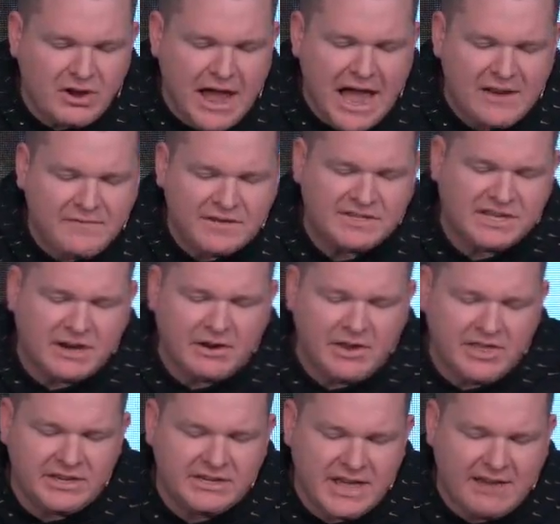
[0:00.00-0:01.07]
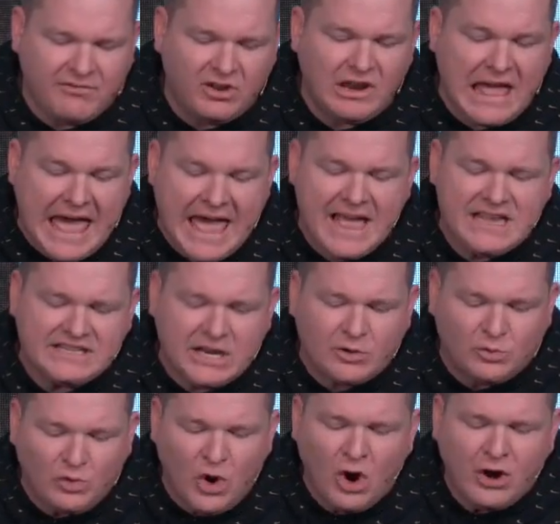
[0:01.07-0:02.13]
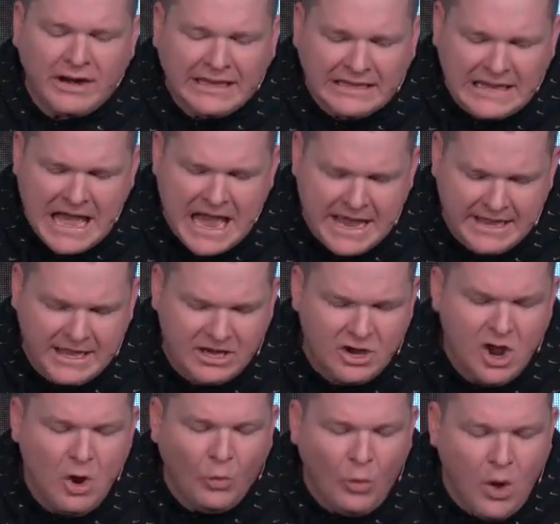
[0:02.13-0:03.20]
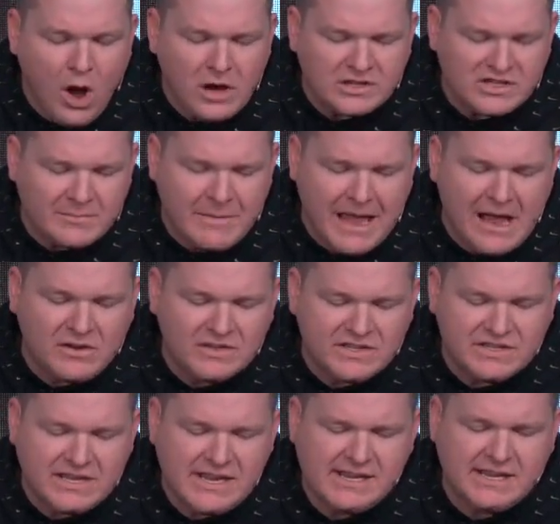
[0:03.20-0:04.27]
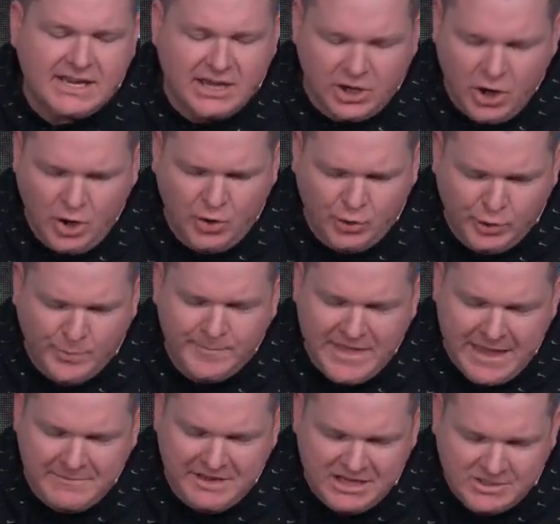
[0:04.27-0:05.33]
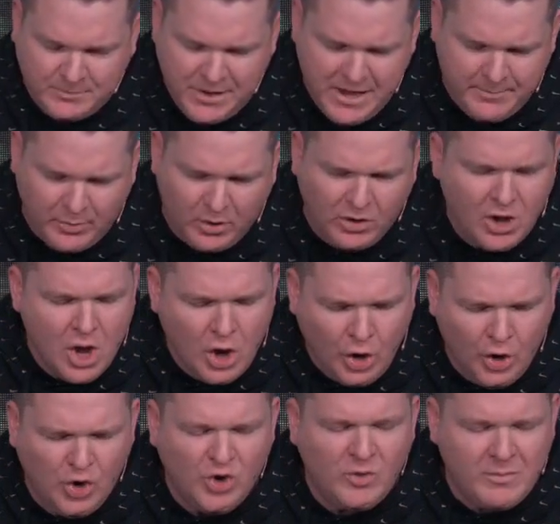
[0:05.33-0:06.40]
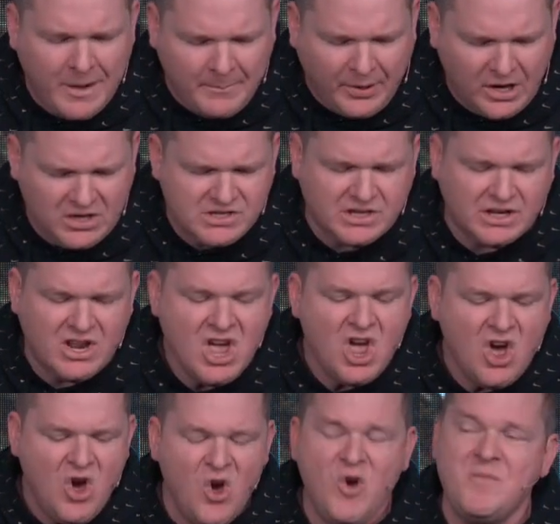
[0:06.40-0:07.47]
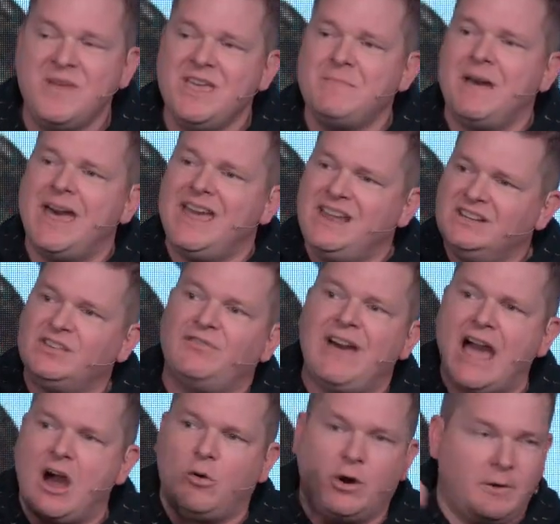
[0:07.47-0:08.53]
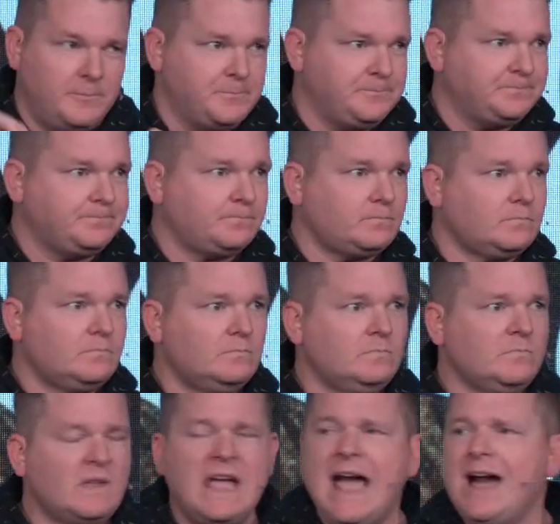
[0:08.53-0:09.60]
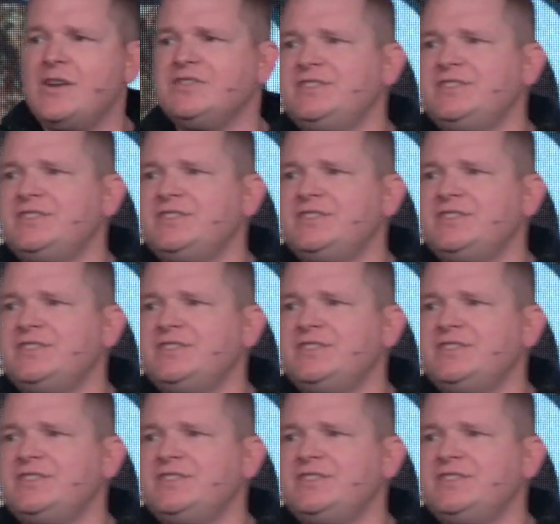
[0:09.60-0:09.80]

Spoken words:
your adversary, the devil, as a roaring lion, walks about seeking whom, that means people, whom, a person, whom he may devour. How